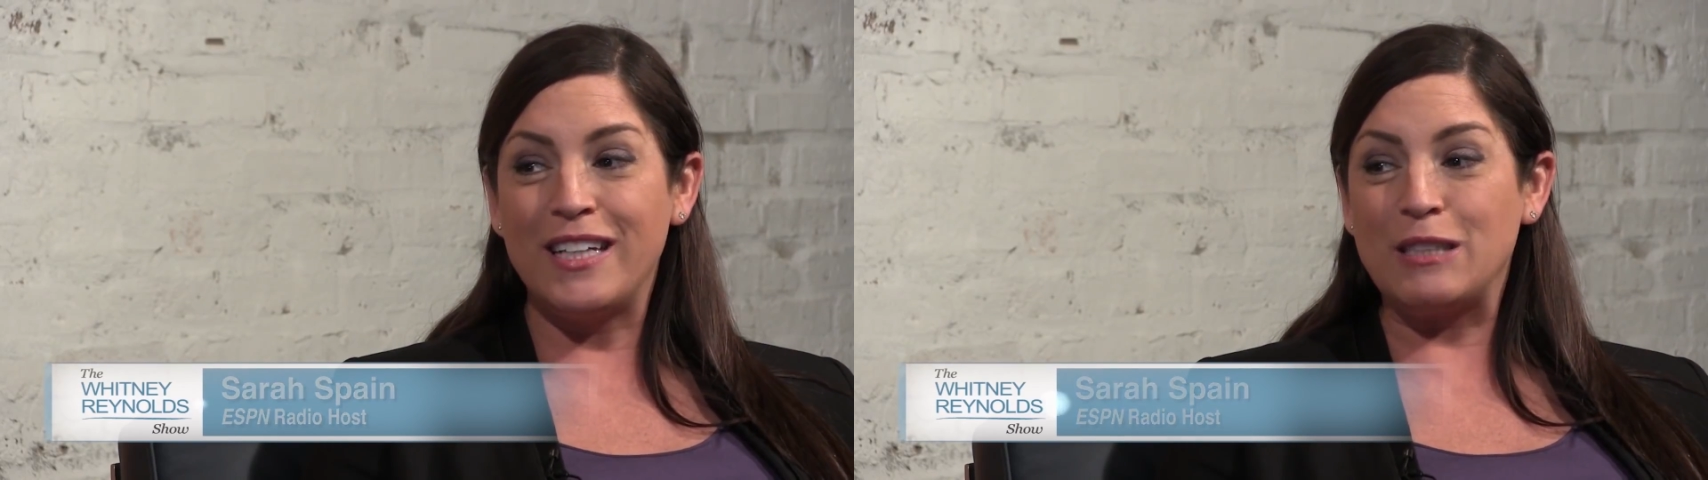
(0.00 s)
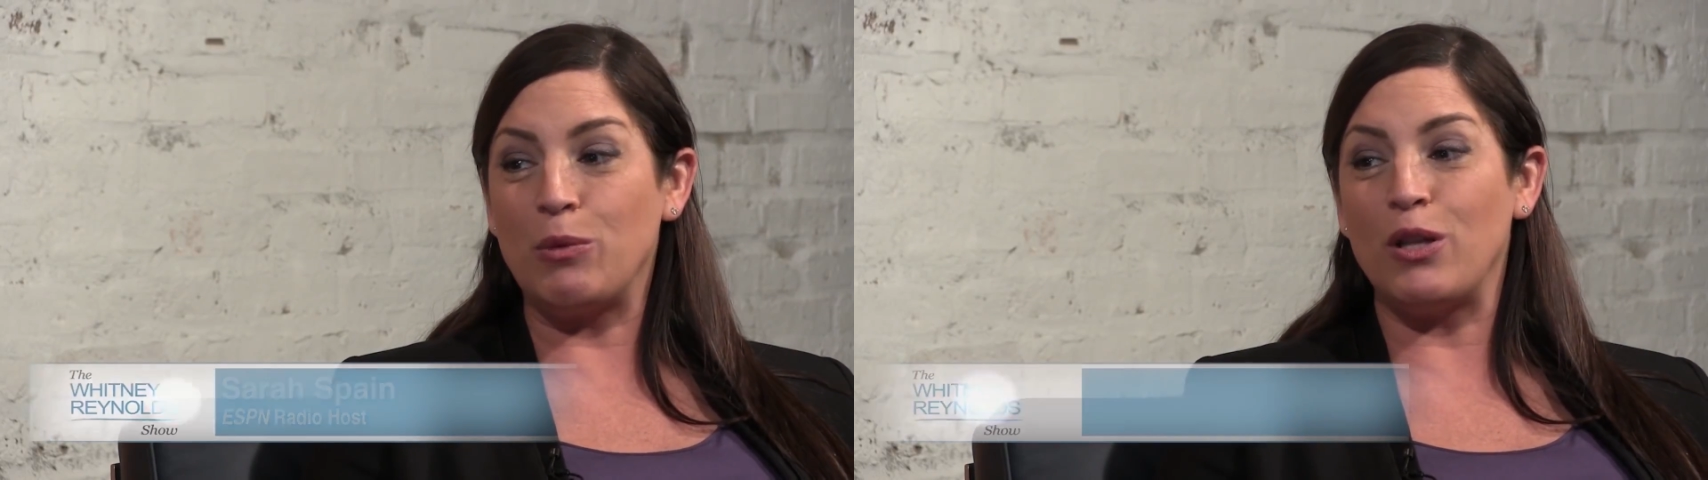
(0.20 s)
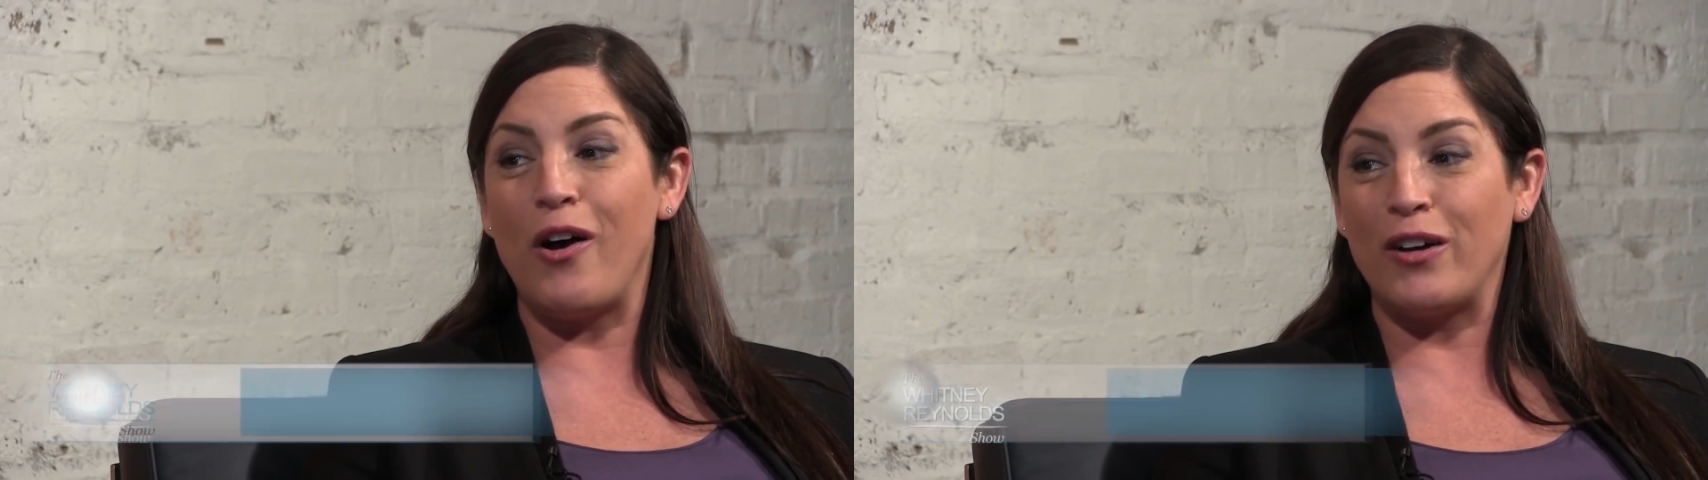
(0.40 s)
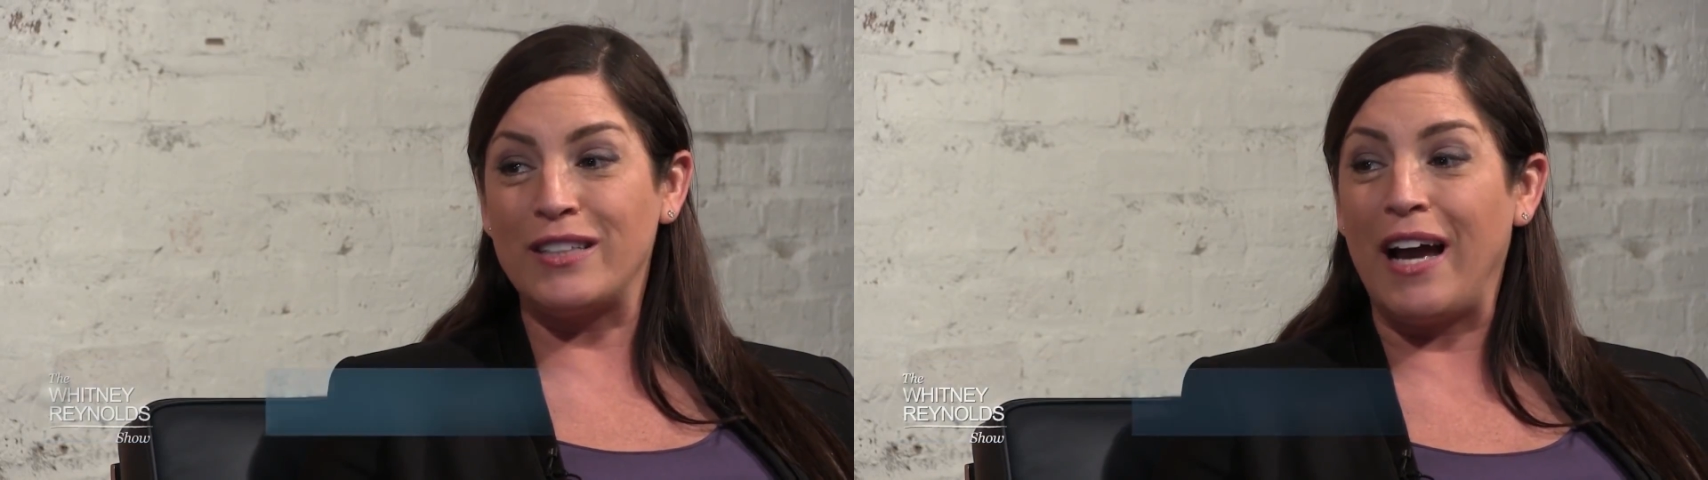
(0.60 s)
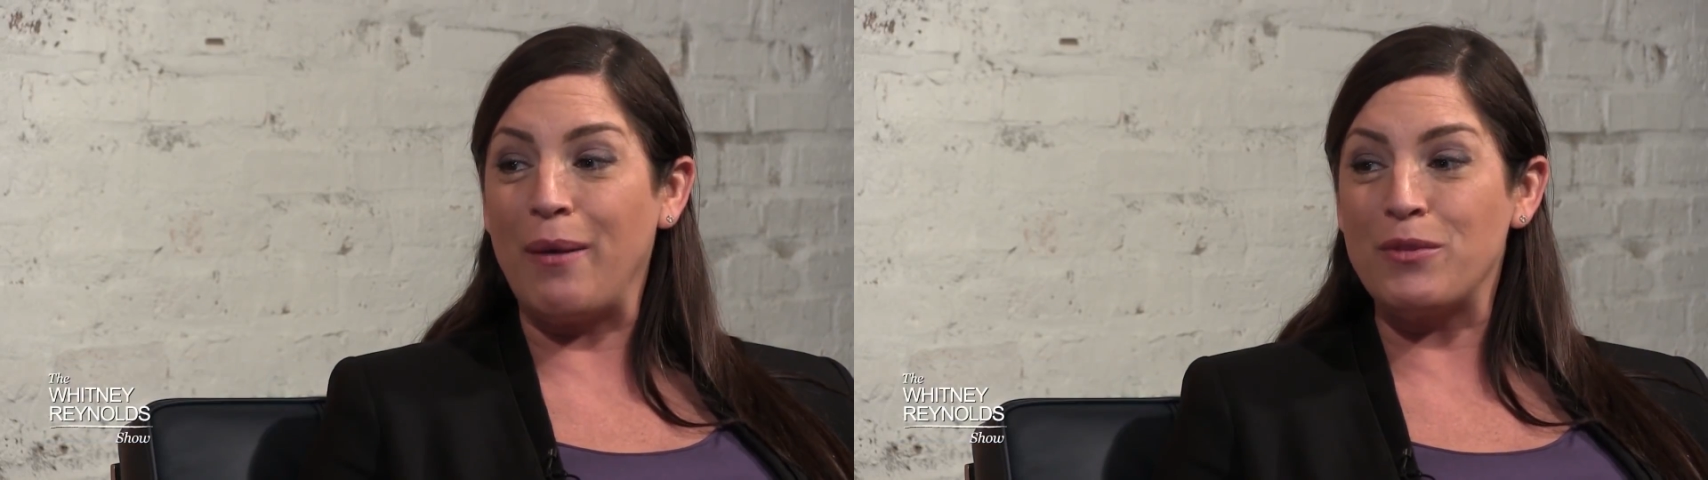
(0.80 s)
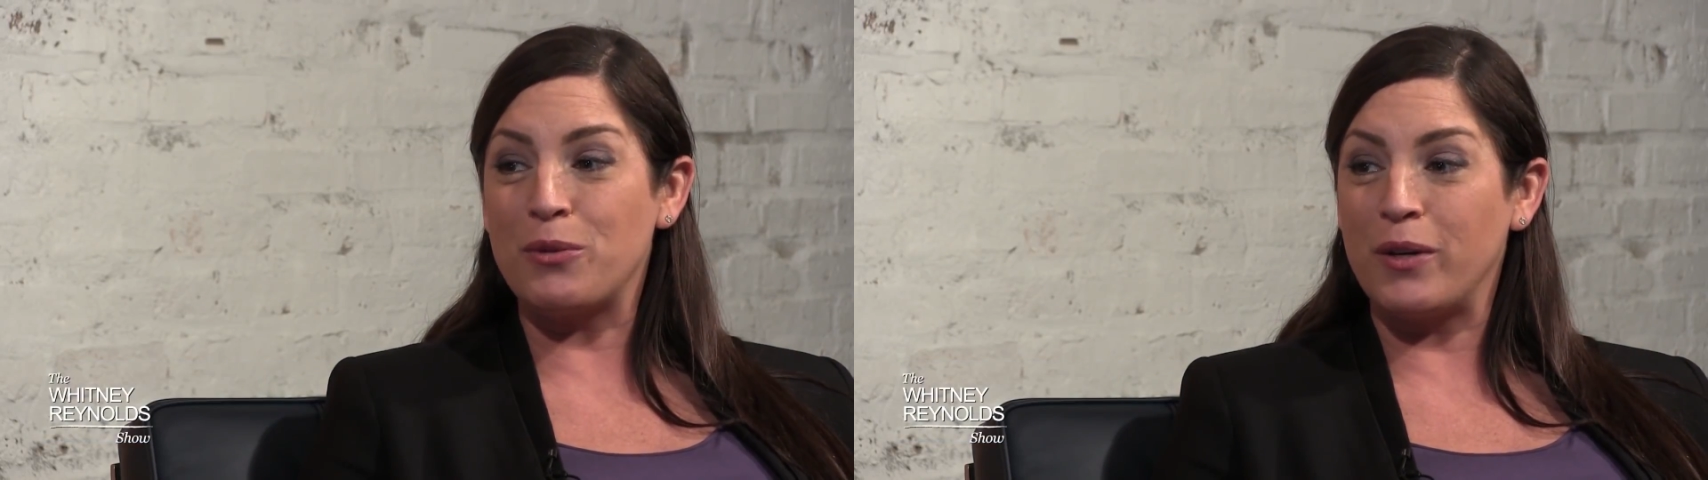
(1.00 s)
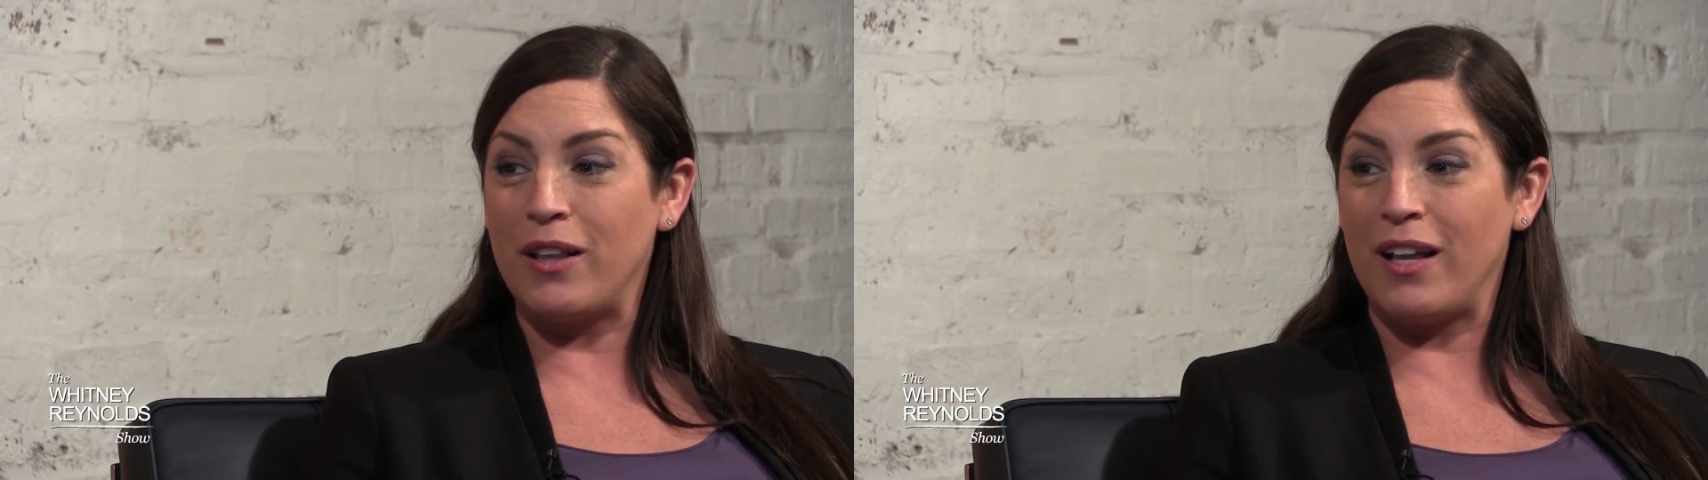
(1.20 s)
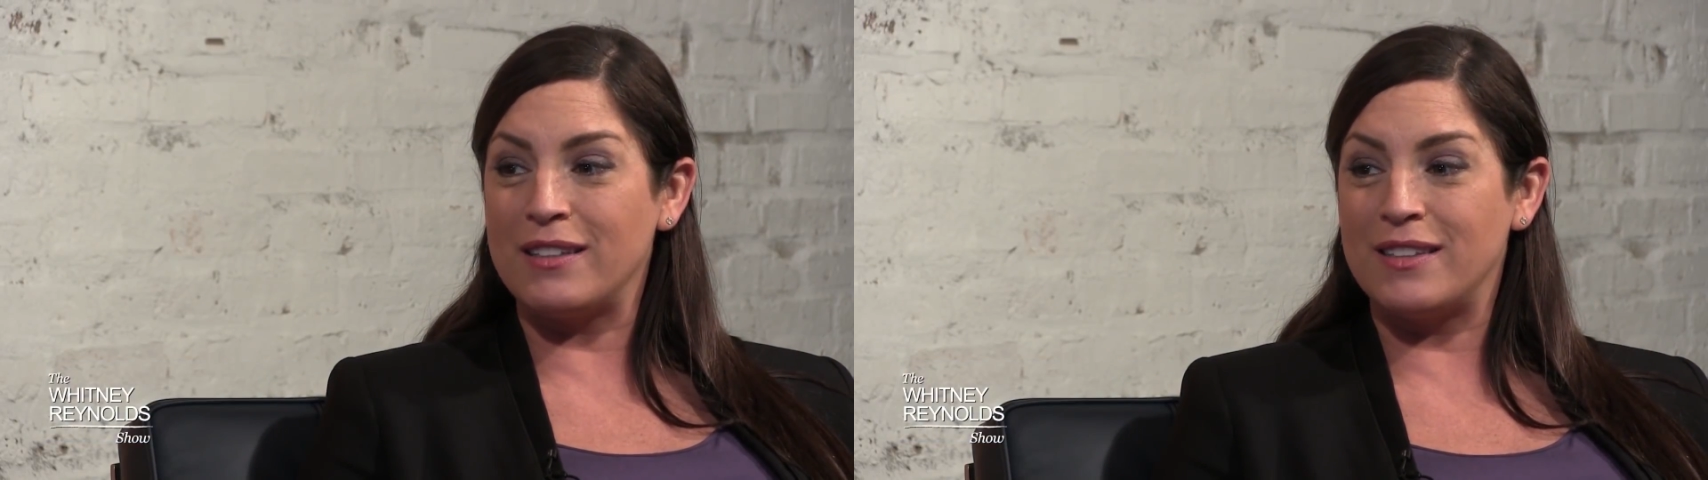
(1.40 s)
It takes them a long time to
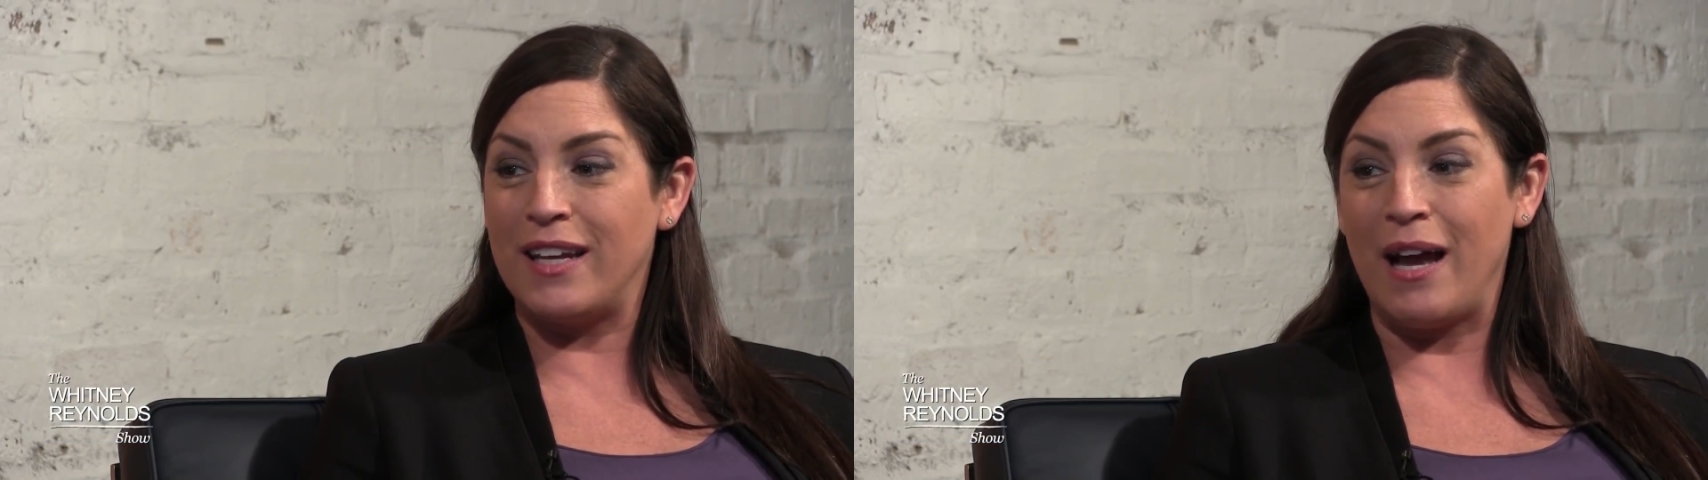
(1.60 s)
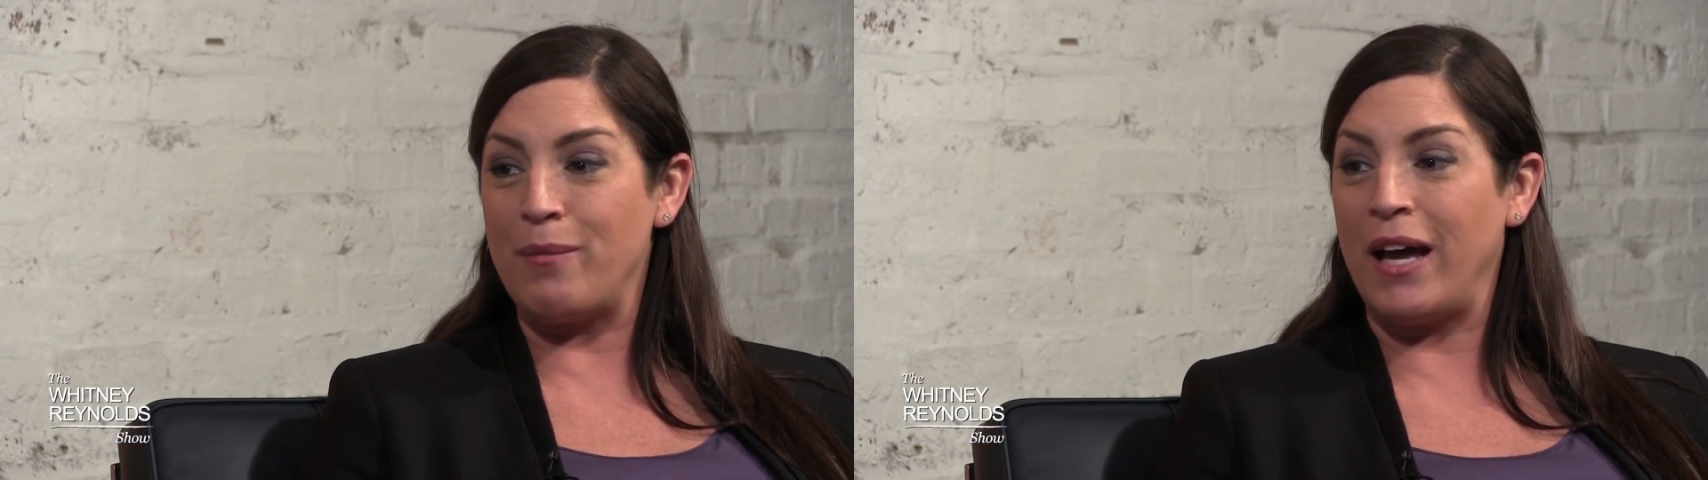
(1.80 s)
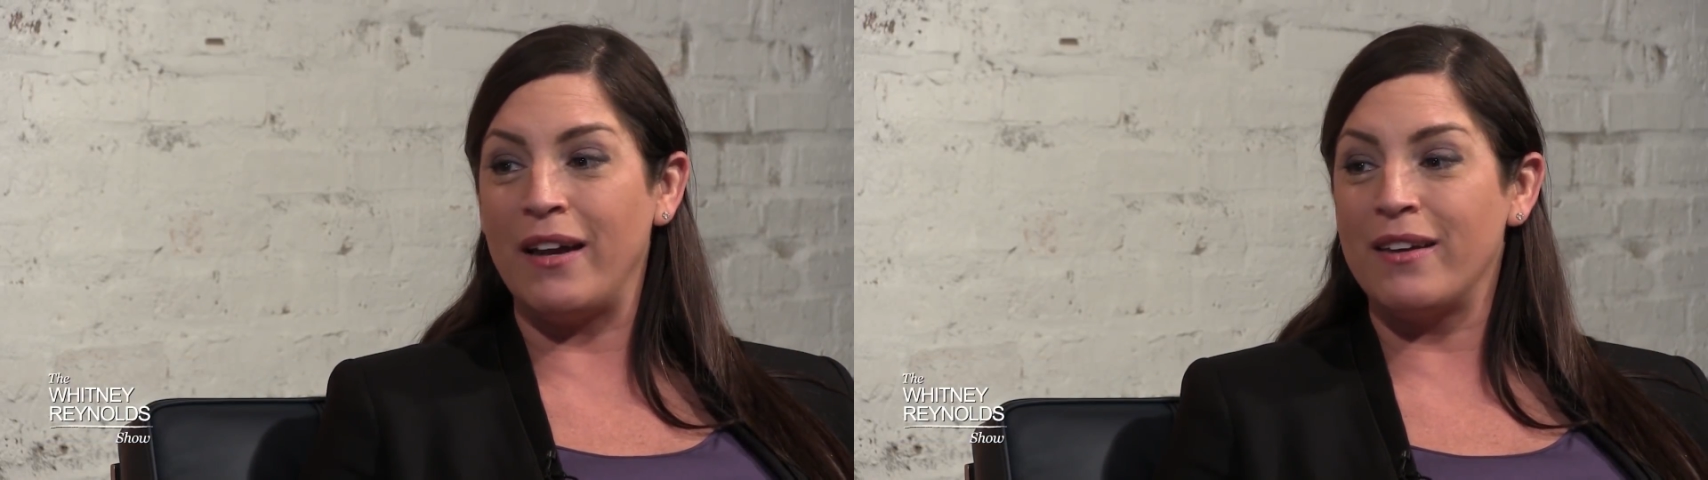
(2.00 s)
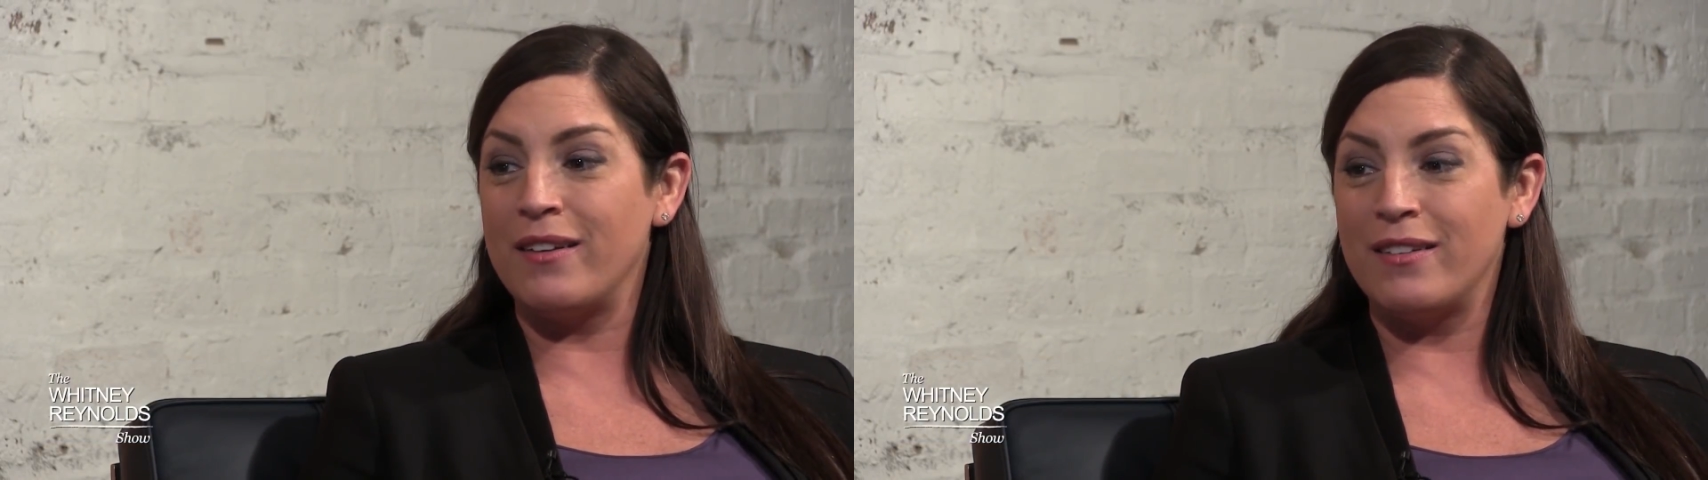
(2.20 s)
realize that I'm not